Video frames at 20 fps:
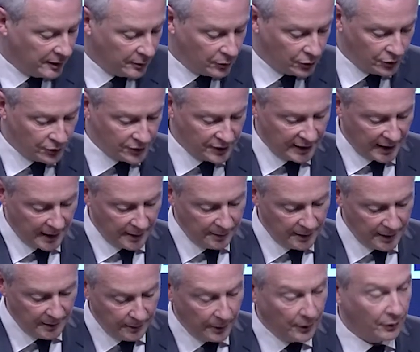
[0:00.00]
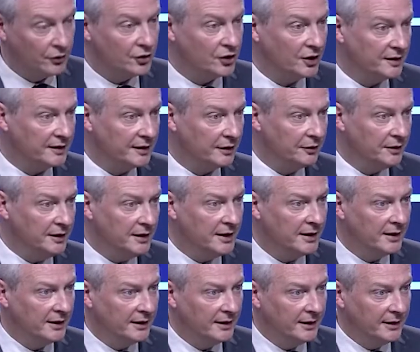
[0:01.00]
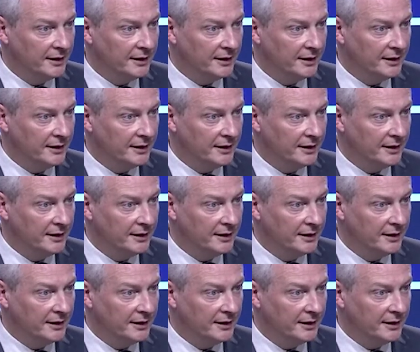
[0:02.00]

rate, and that's the only rule which would